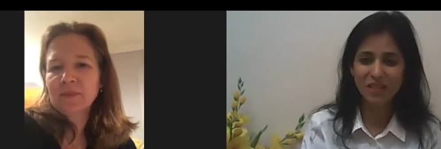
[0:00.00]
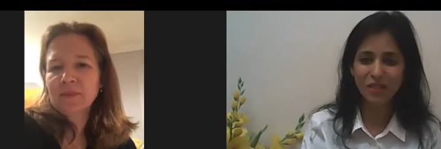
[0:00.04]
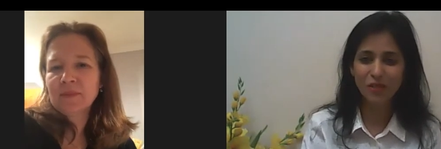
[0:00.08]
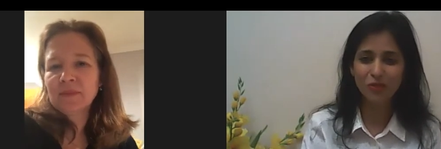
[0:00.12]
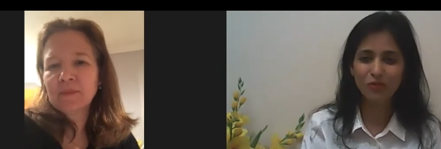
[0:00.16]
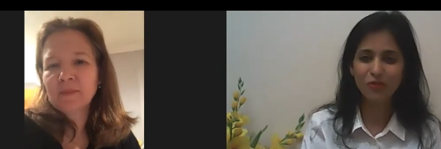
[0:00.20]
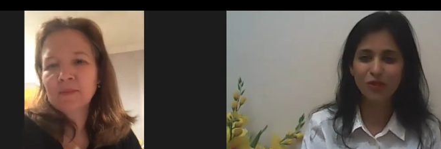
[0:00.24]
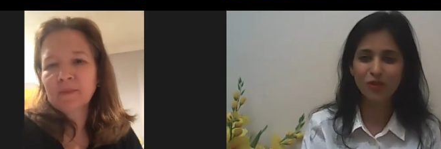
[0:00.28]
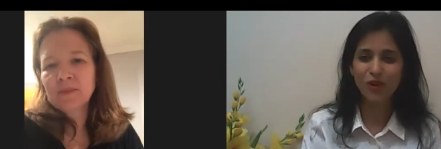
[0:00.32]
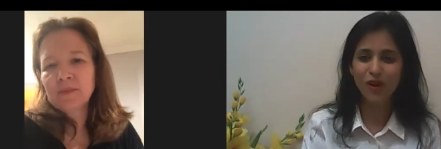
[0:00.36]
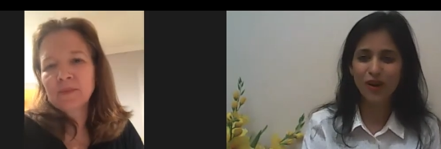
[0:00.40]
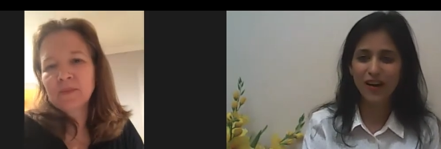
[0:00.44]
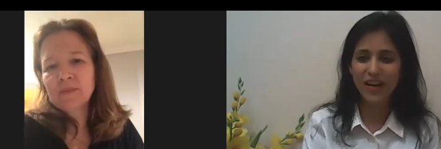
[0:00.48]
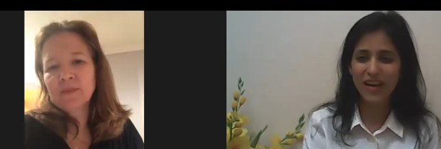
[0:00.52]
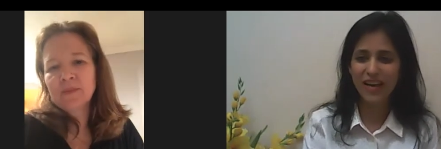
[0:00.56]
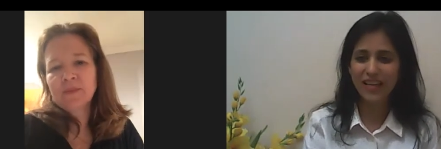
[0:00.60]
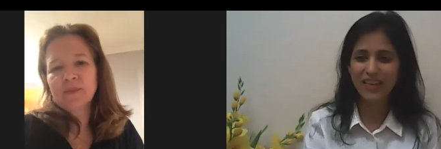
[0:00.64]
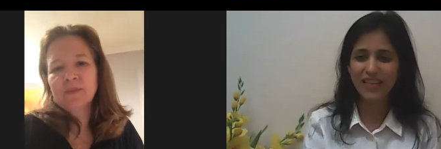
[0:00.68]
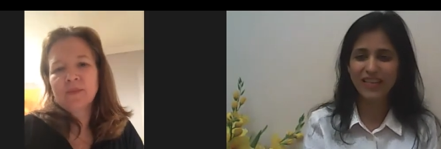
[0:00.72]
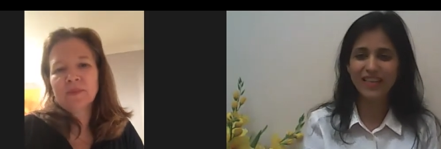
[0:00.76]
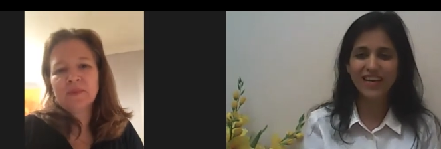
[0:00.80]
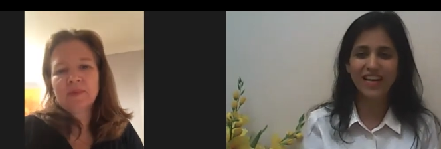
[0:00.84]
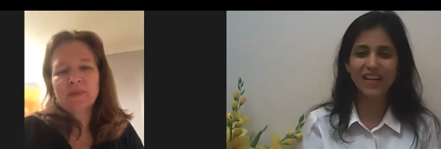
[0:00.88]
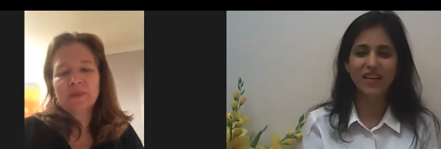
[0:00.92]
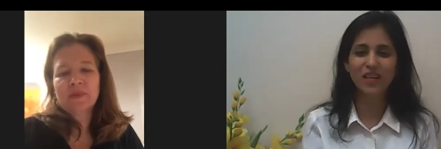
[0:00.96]
Speaker 1: you for
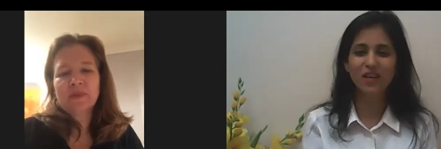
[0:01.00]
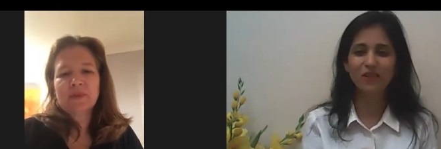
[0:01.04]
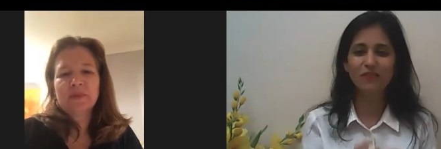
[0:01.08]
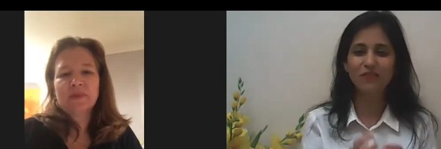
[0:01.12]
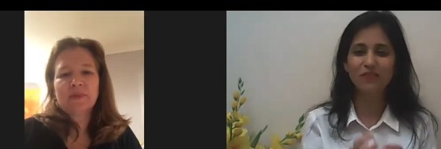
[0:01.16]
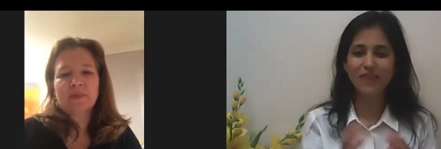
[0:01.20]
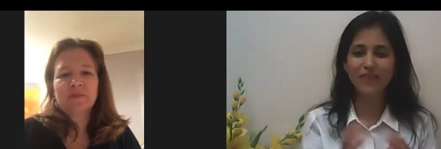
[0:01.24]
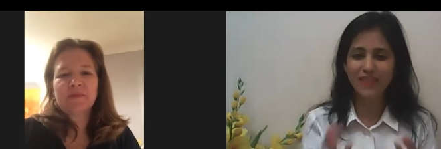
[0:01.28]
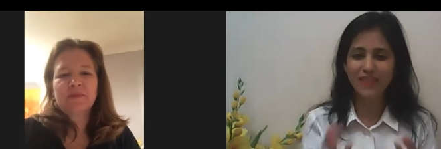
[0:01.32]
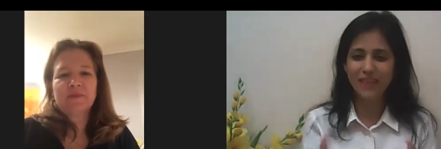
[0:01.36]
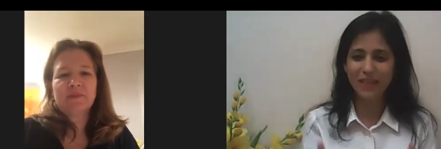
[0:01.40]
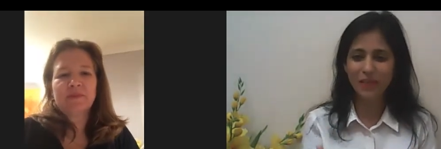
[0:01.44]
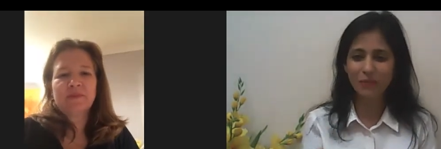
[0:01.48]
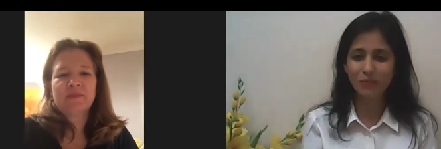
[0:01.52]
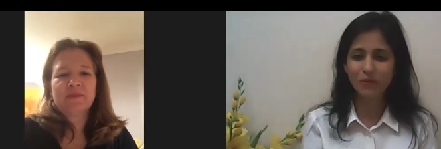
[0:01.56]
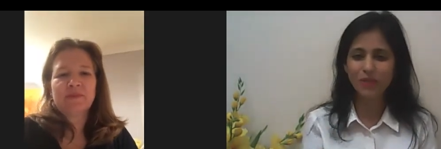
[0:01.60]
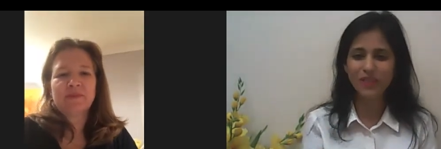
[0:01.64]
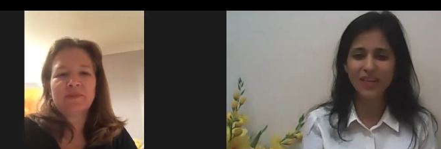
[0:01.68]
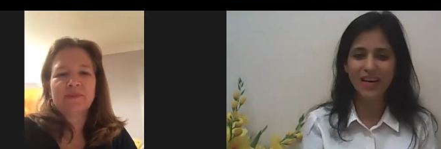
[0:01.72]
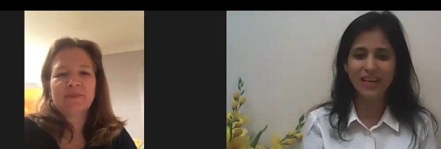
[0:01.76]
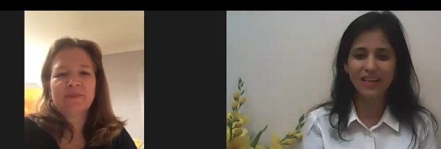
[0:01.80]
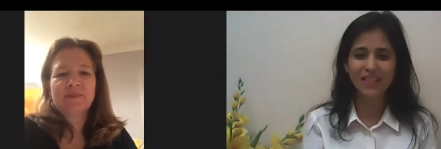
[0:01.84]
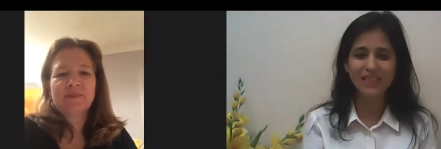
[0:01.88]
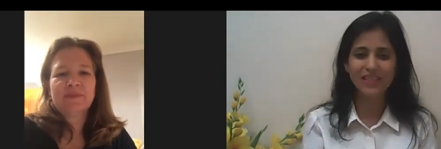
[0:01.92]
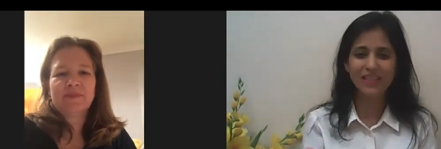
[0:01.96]
any kind of healing
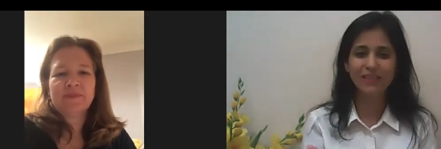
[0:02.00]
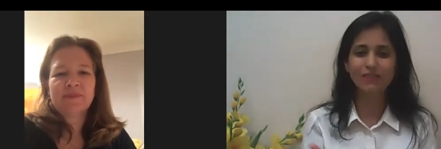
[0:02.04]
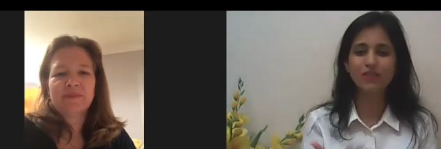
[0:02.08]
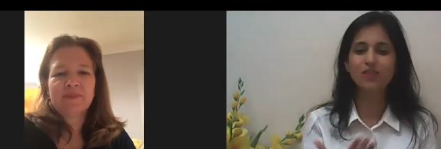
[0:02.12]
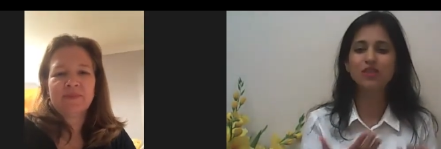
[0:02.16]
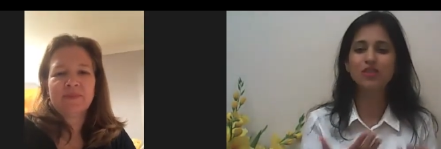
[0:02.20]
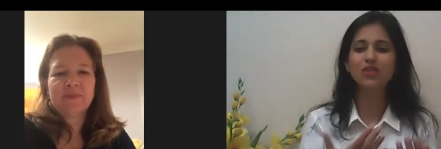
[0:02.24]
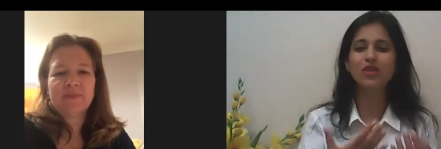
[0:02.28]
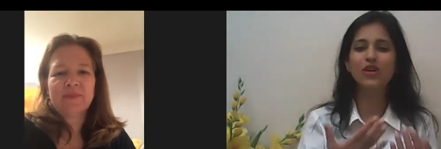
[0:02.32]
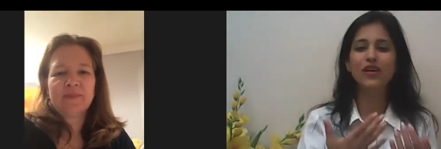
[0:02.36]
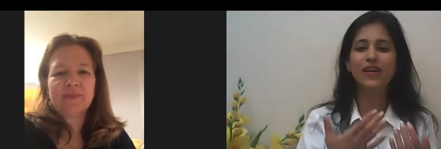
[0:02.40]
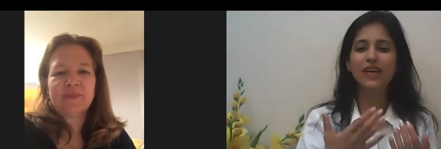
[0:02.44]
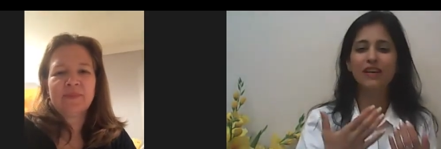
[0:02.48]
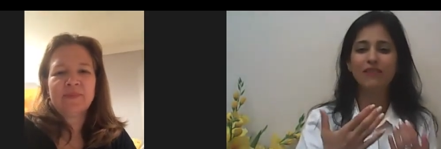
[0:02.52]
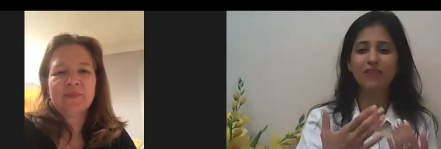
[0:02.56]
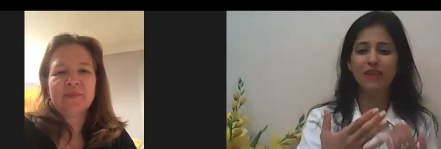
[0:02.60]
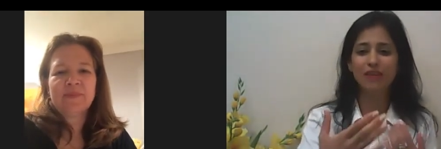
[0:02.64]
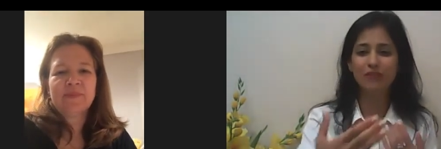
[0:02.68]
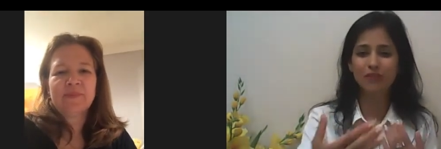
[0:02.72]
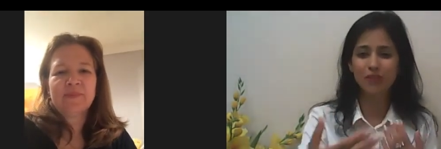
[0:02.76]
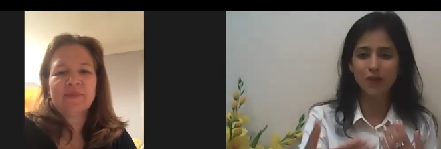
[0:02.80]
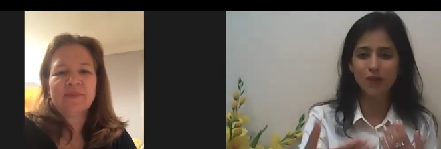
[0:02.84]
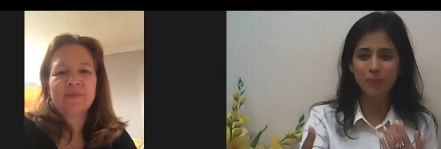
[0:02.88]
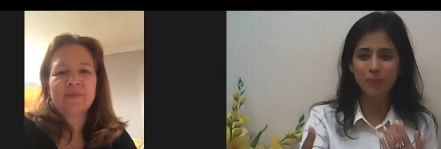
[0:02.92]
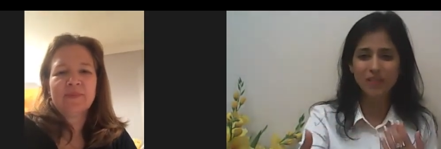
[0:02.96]
modality which you're
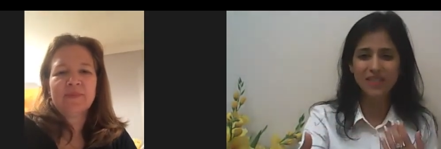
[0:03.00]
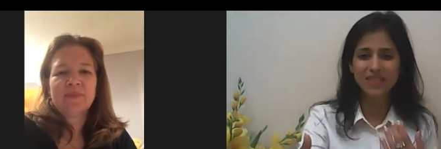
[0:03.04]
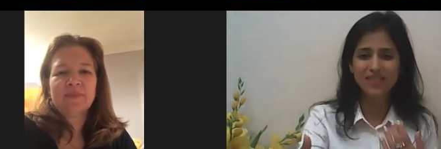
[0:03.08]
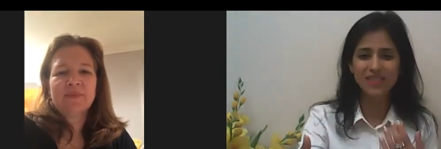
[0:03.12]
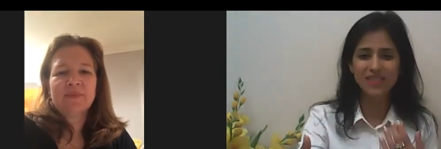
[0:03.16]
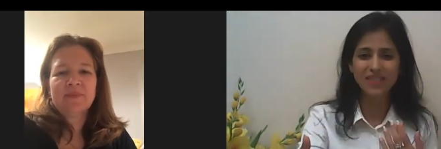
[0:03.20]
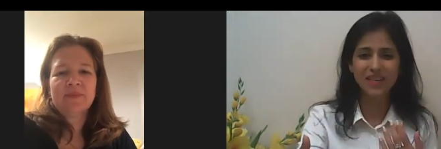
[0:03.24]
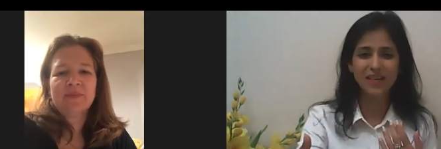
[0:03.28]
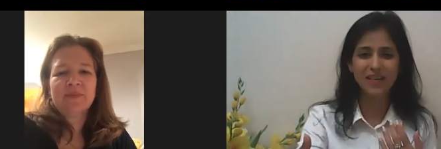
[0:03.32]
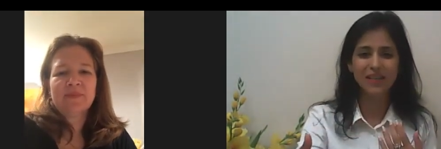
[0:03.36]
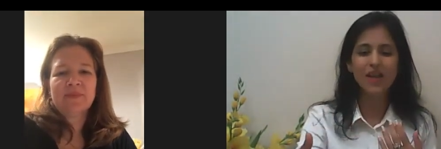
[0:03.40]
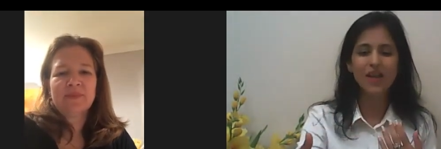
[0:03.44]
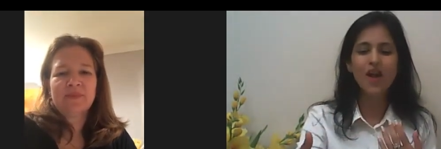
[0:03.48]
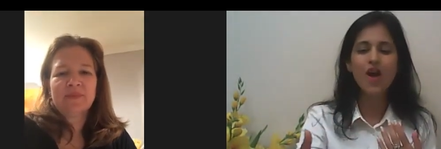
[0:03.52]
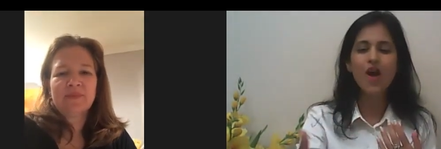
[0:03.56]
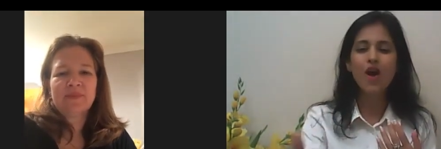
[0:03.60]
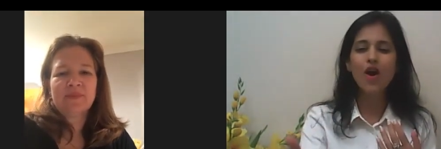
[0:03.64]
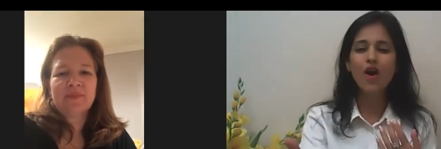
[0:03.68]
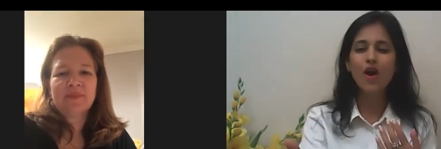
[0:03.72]
giving from distance